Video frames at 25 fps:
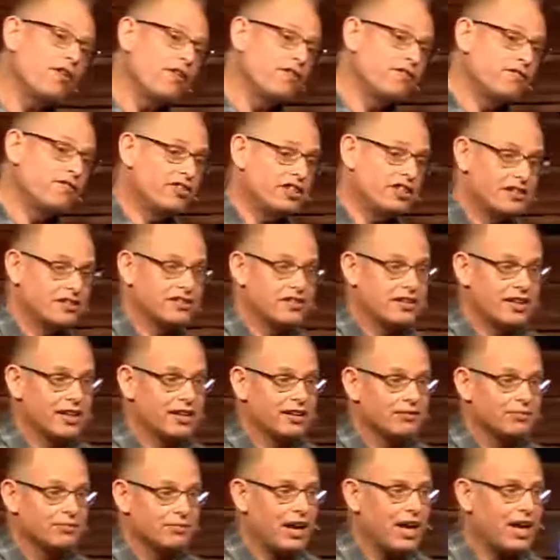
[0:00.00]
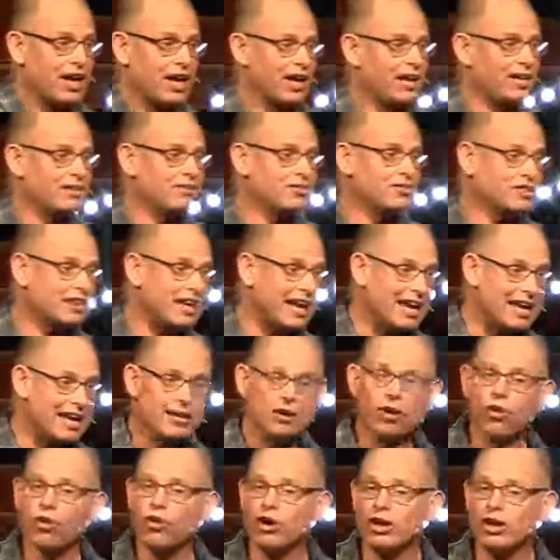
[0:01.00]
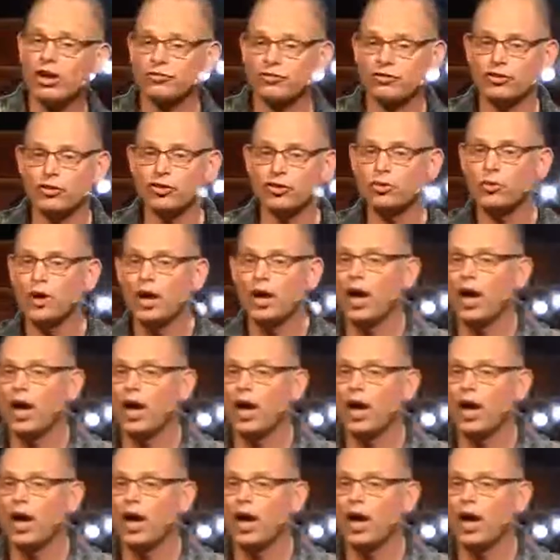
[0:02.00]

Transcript: visiting here today, or if you